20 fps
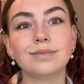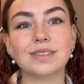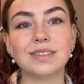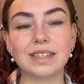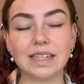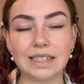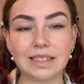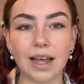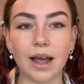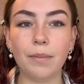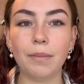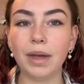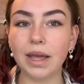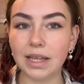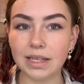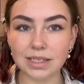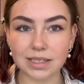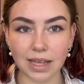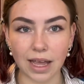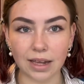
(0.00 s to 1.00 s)
Does that
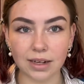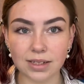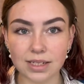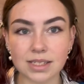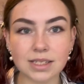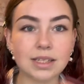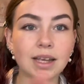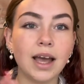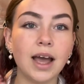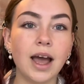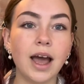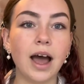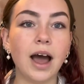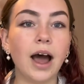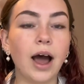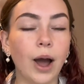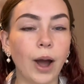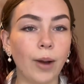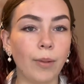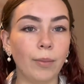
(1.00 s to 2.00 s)
make sense?
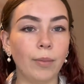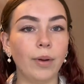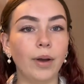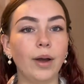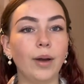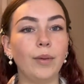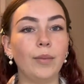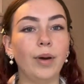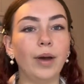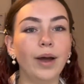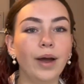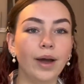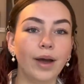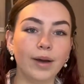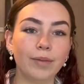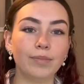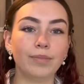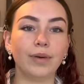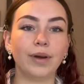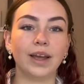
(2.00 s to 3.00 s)

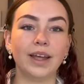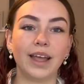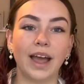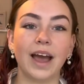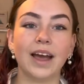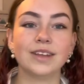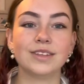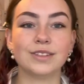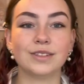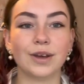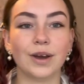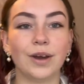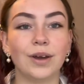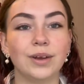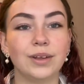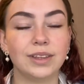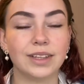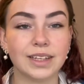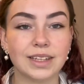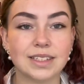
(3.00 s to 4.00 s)
But yeah,
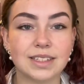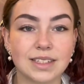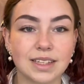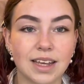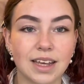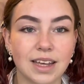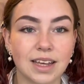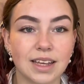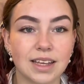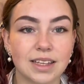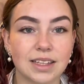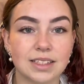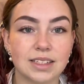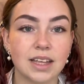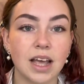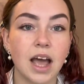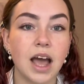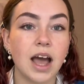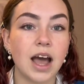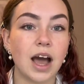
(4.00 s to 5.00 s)
so this is
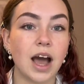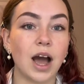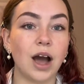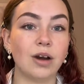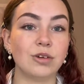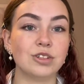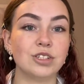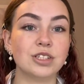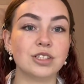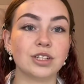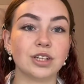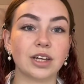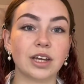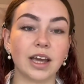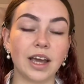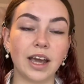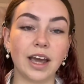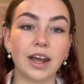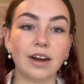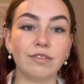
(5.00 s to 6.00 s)
how she's looking.
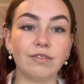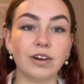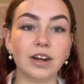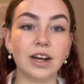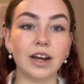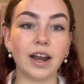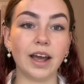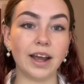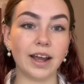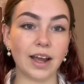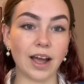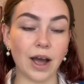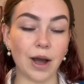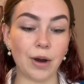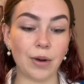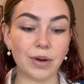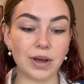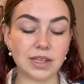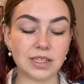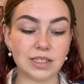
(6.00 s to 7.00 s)
I really like
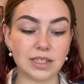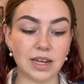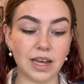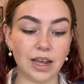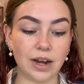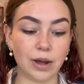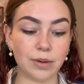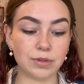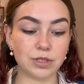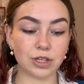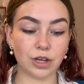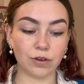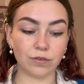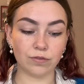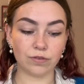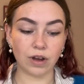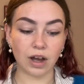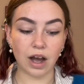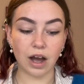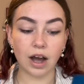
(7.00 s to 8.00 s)
how it's knitting up so
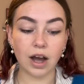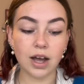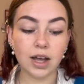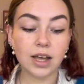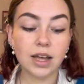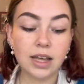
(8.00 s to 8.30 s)
far.